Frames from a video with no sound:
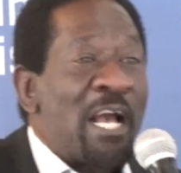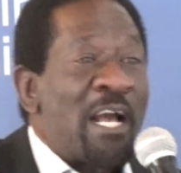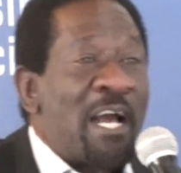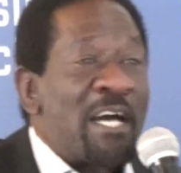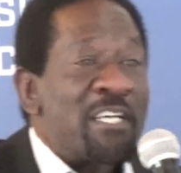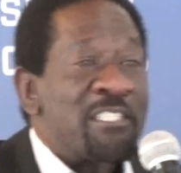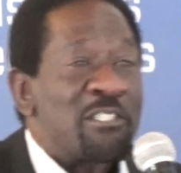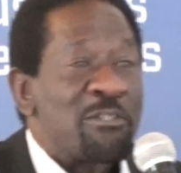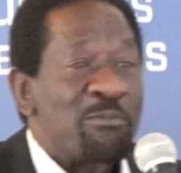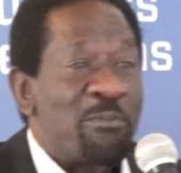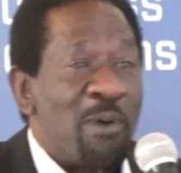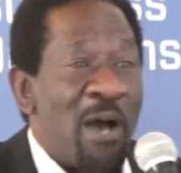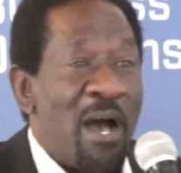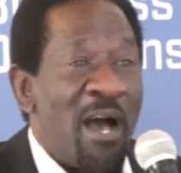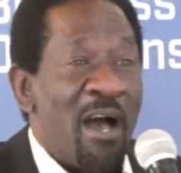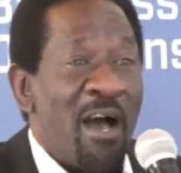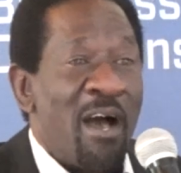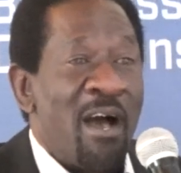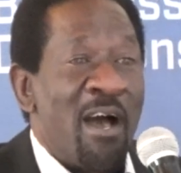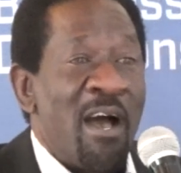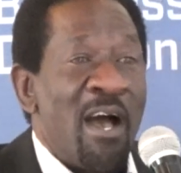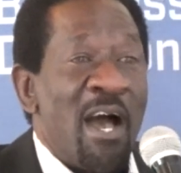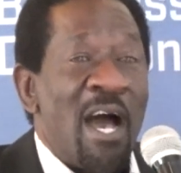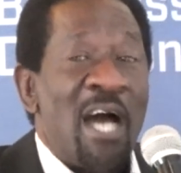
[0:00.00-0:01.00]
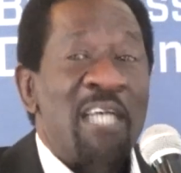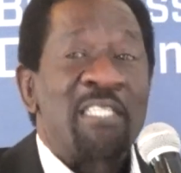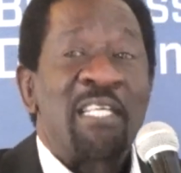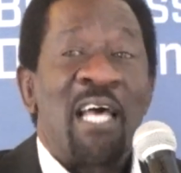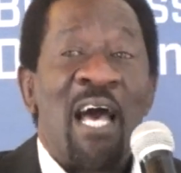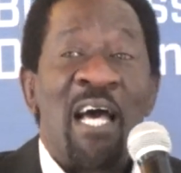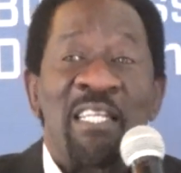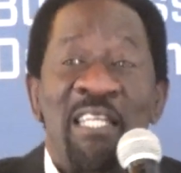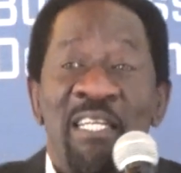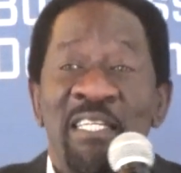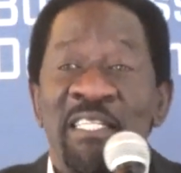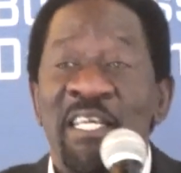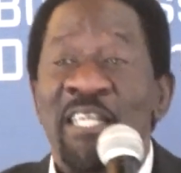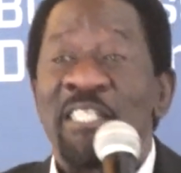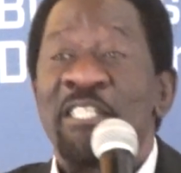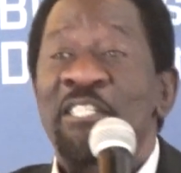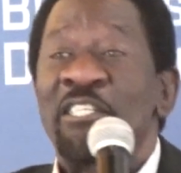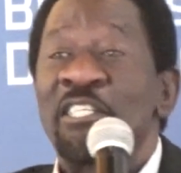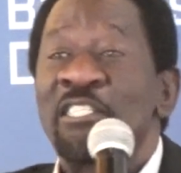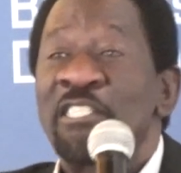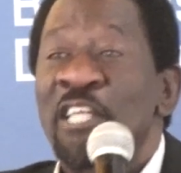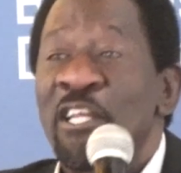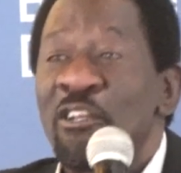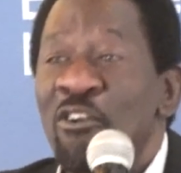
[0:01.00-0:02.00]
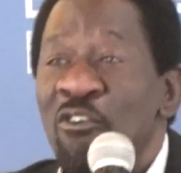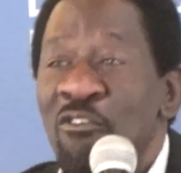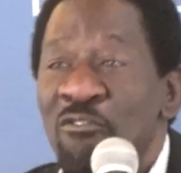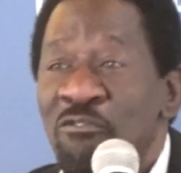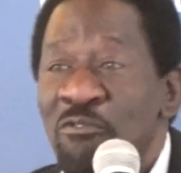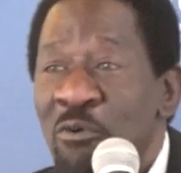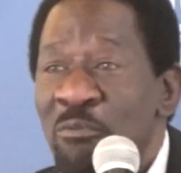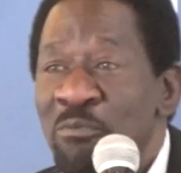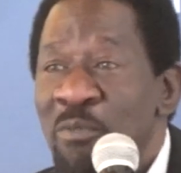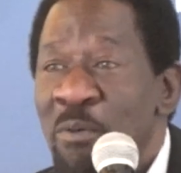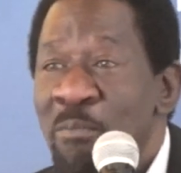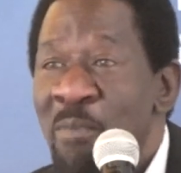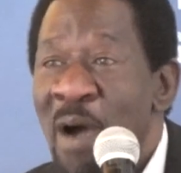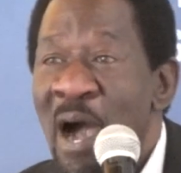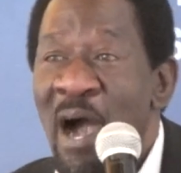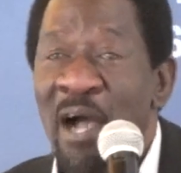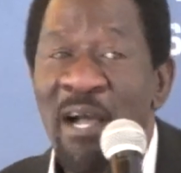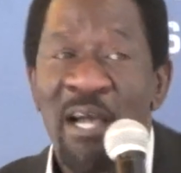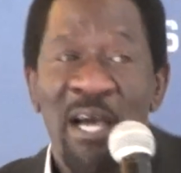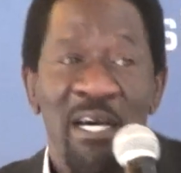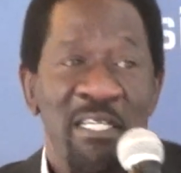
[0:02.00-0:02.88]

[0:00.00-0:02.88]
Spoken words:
customer has had a debt written off from the bank,